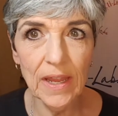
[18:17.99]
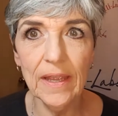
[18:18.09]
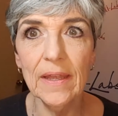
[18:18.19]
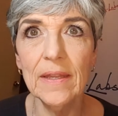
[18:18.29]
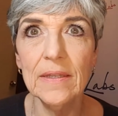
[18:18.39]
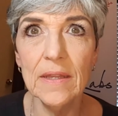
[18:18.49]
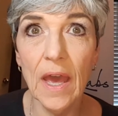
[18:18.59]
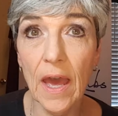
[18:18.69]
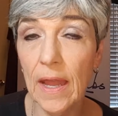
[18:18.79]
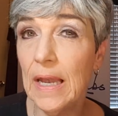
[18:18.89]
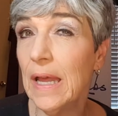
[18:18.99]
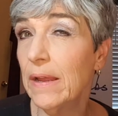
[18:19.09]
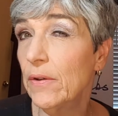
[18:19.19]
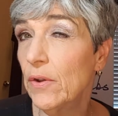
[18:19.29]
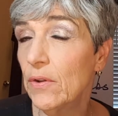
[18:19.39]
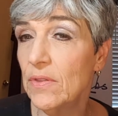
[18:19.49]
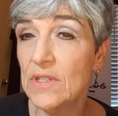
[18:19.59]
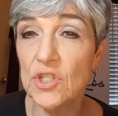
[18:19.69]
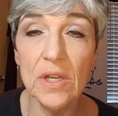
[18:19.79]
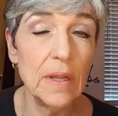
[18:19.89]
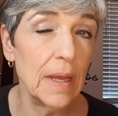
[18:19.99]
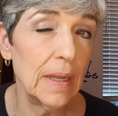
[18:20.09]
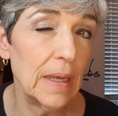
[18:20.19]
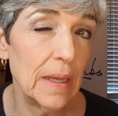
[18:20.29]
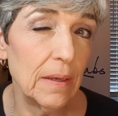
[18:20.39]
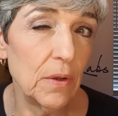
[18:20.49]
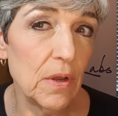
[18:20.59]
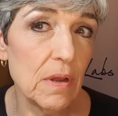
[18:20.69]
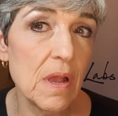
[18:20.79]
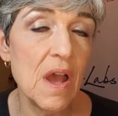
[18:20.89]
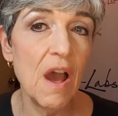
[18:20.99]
and the eyeliner, the gel eyeliner.